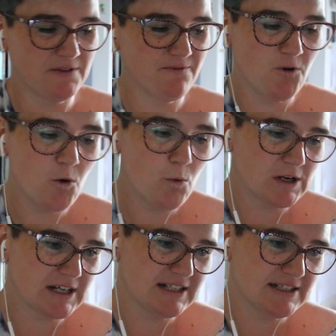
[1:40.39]
done 4
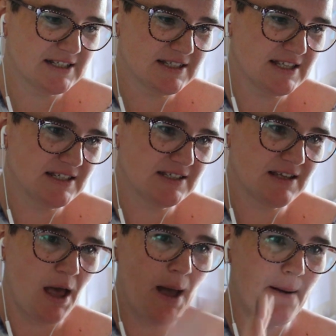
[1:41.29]
watercolours this
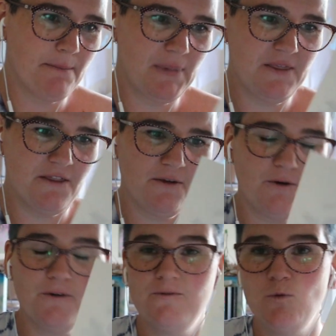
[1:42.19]
month
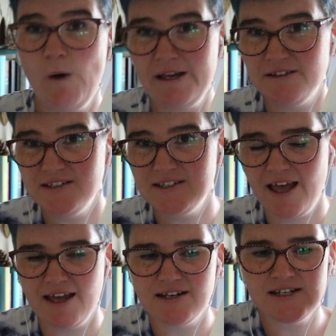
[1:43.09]
of whales,
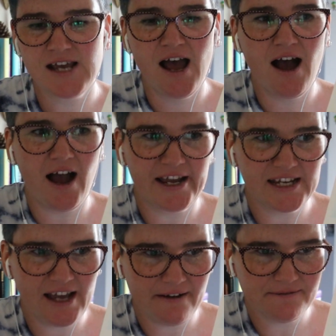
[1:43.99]
and I
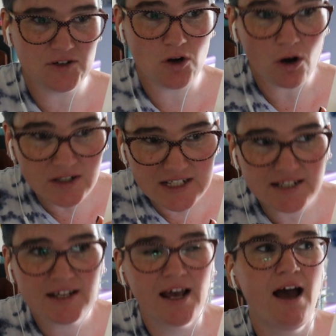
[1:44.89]
have
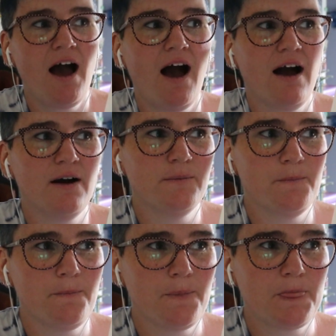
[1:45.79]
not.
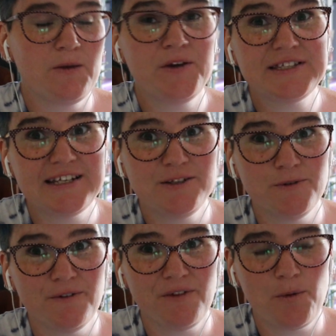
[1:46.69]
You can see
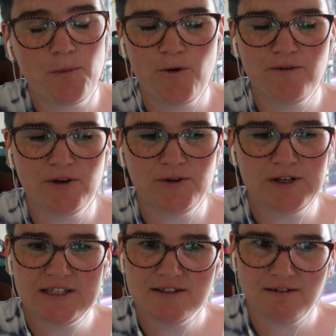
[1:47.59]
2 of them over on
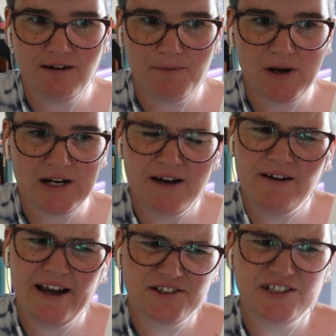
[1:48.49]
Instagram right now.
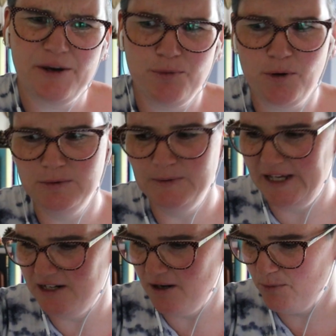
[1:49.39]
Actually, I'll probably
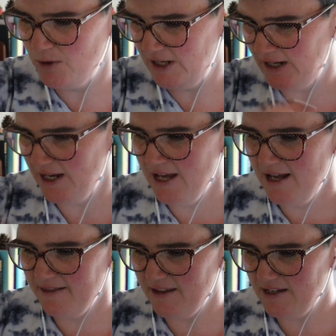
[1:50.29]
end up putting
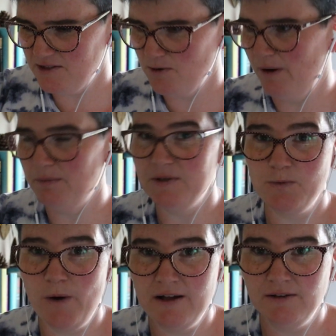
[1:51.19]
these 2 up as
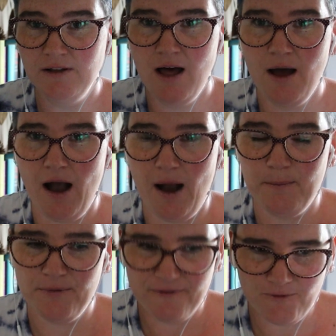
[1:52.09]
well
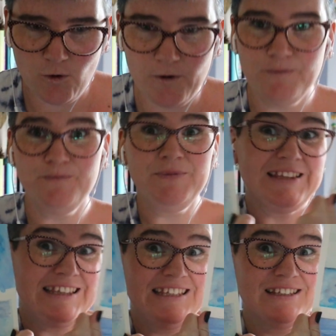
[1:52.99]
before,
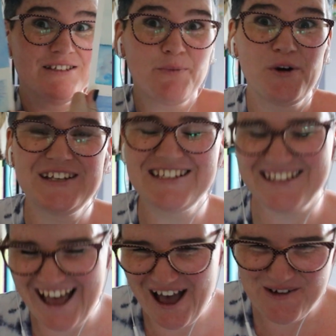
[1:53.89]
spoilers,
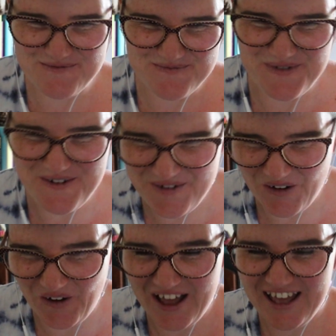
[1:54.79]
before